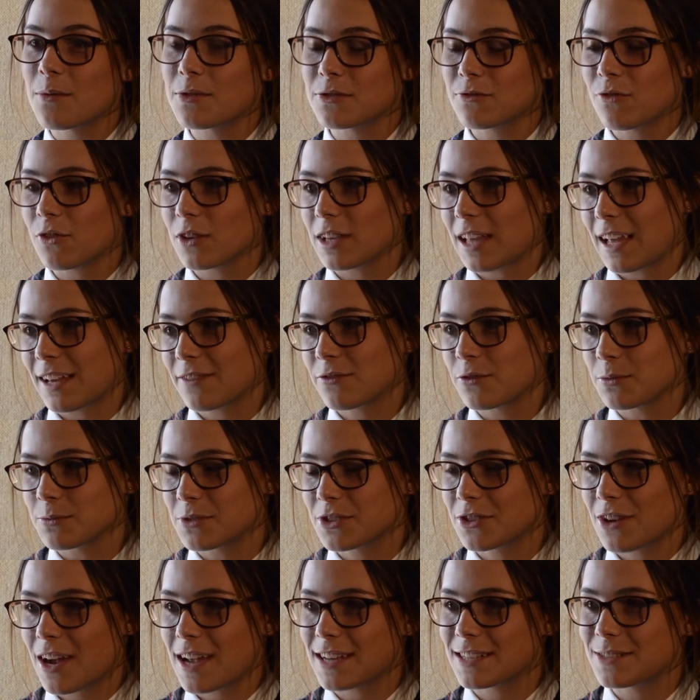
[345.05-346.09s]
like from
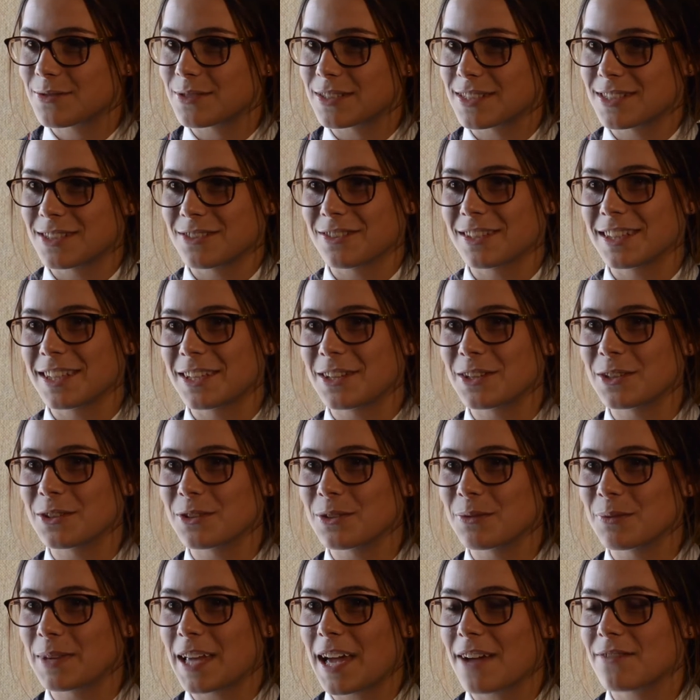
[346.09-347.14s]
scratch, which is really cool,
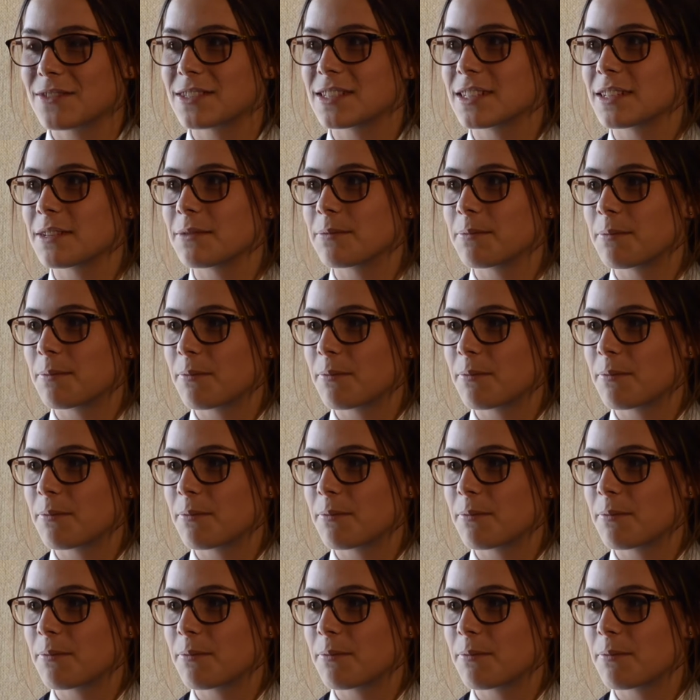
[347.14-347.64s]
and we have to